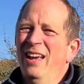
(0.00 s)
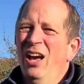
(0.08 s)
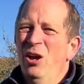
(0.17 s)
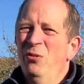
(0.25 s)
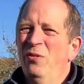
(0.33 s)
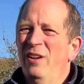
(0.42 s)

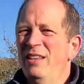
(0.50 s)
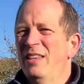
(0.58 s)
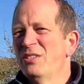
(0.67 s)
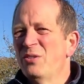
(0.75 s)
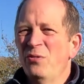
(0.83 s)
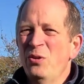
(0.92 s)
Hopefully
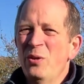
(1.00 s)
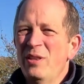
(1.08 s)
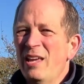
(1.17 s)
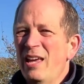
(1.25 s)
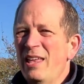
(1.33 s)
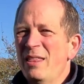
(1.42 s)
there's a few in
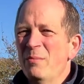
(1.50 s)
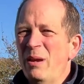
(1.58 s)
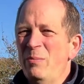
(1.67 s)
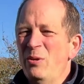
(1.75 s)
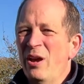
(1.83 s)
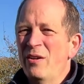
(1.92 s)
there that
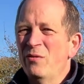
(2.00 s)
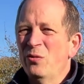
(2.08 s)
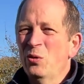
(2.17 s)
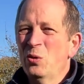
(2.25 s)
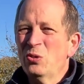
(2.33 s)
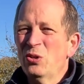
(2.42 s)
maybe you haven't
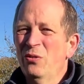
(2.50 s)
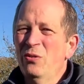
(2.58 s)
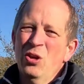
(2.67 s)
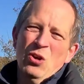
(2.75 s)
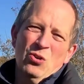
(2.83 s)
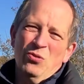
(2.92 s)
thought of,
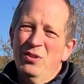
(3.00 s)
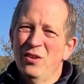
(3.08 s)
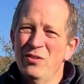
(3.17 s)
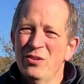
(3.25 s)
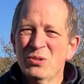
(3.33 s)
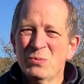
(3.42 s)
or have
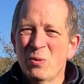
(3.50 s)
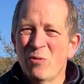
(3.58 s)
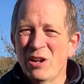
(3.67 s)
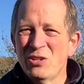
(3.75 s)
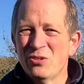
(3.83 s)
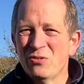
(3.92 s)
given you
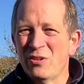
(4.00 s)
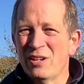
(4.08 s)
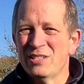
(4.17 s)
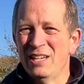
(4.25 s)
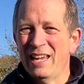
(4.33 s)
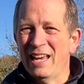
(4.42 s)
inspiration for
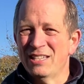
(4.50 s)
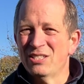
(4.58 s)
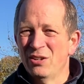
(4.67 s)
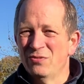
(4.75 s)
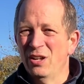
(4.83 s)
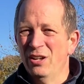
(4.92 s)
actually getting
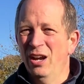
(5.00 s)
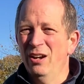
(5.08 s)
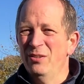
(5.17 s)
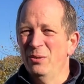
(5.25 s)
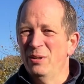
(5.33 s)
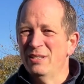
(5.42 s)
stuff done
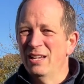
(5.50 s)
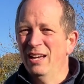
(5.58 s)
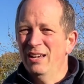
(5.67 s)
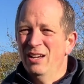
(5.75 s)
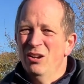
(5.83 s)
over the winter,